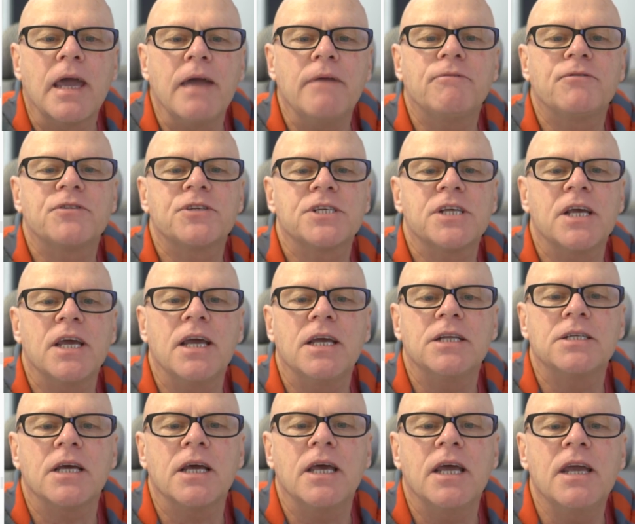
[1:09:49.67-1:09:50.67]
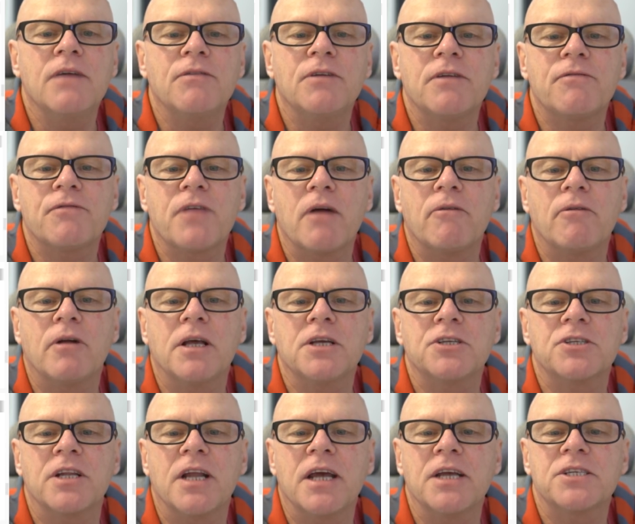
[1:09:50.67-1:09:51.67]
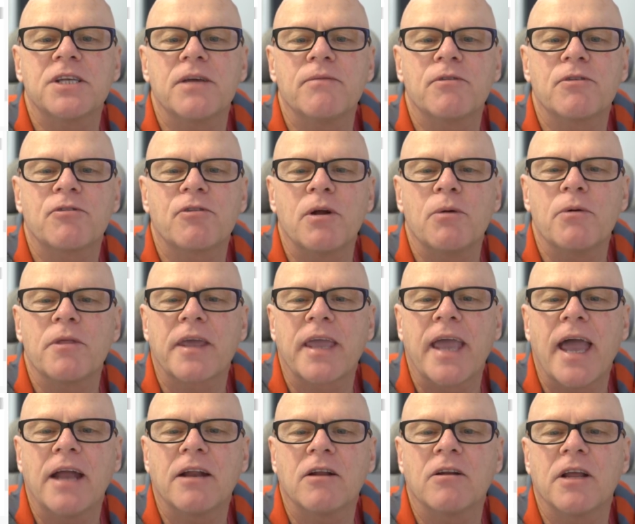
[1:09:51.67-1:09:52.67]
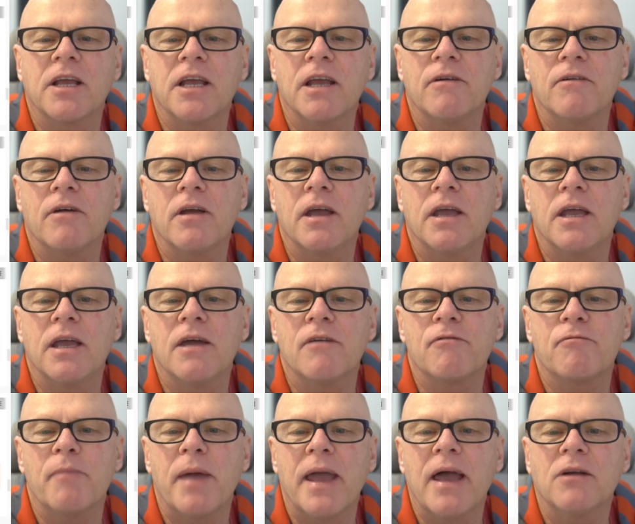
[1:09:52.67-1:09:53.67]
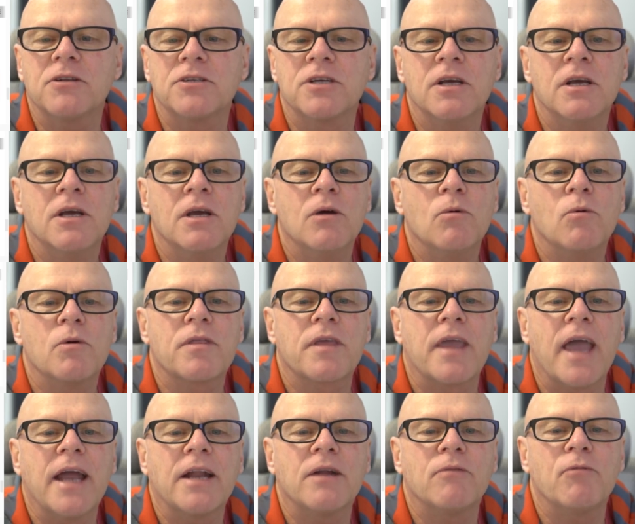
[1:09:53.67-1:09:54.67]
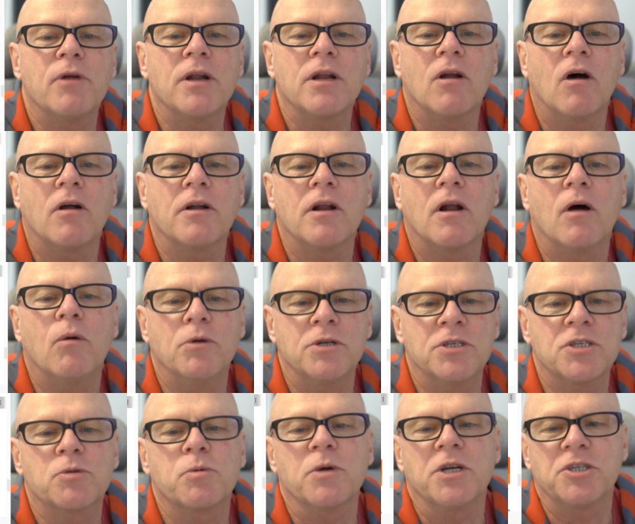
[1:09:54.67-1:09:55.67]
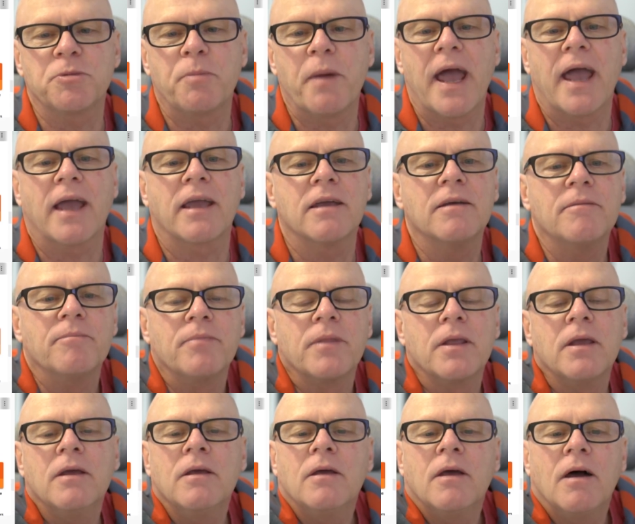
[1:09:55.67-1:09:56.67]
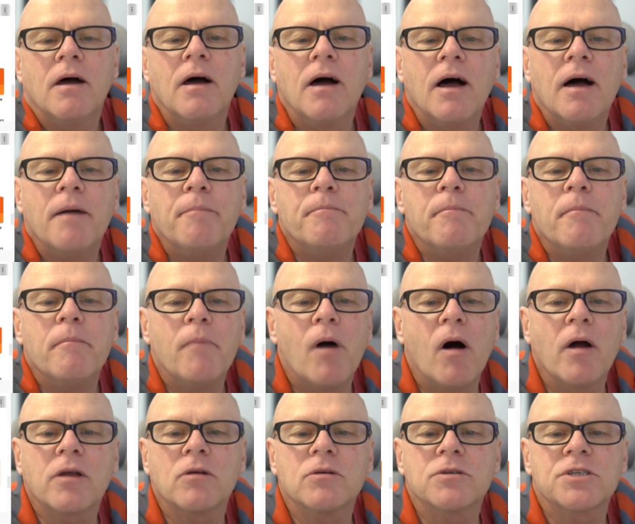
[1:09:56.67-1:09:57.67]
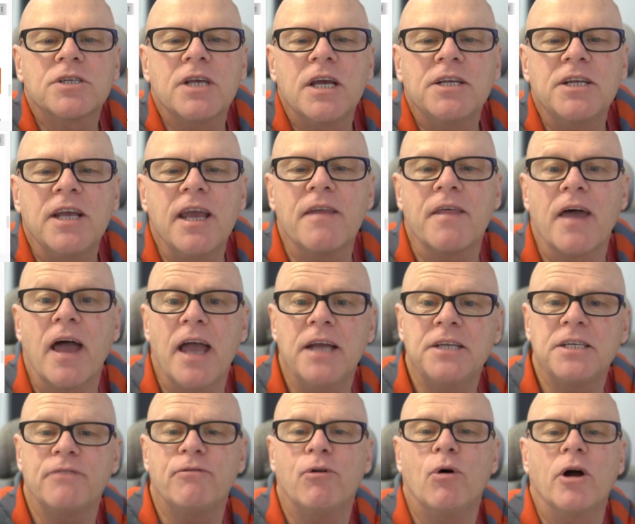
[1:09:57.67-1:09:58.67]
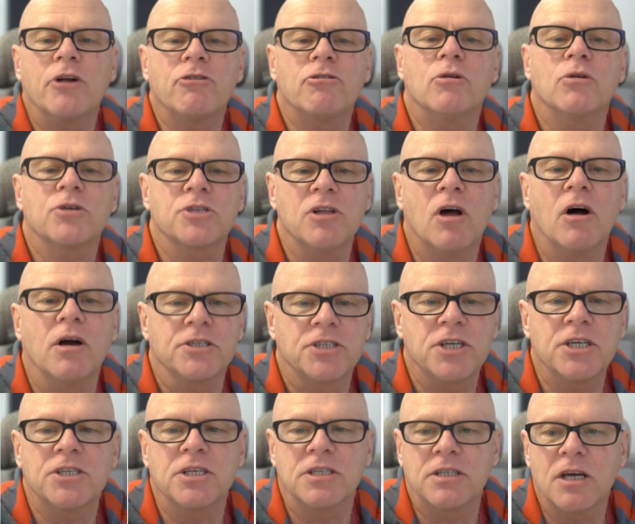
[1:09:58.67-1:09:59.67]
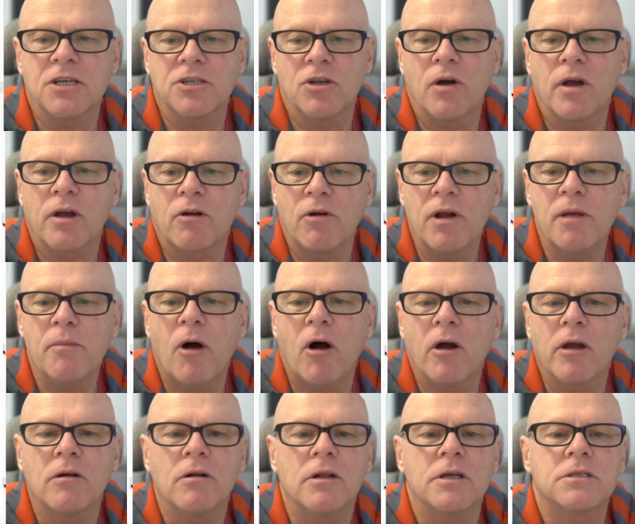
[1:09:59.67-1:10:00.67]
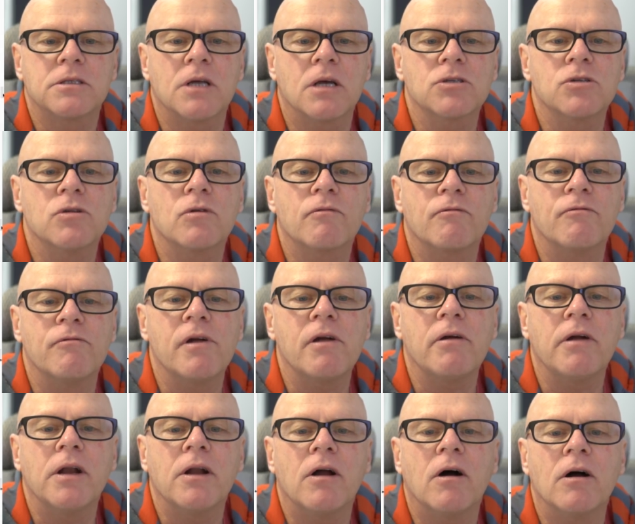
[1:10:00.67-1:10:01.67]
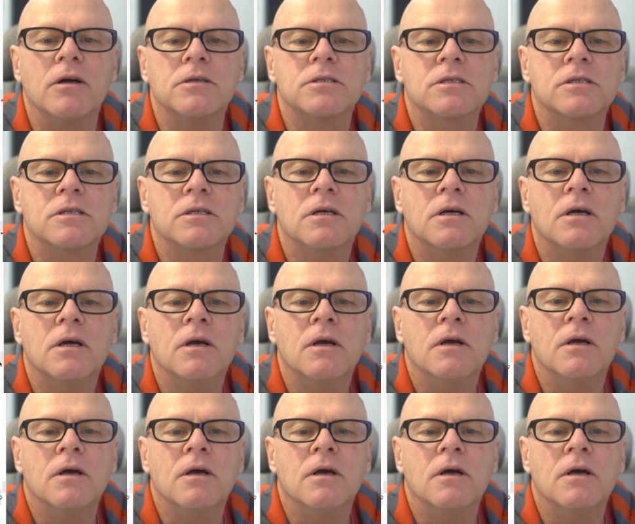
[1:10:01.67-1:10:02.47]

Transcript: Kev said, even if they released an A7 III with a Canon EF, EF mount, with Canon written on it, I wouldn't switch back. Um, Michael said, yeah, the AD400 looks nice. Yes, it does. I agree, Michael. It does look very nice.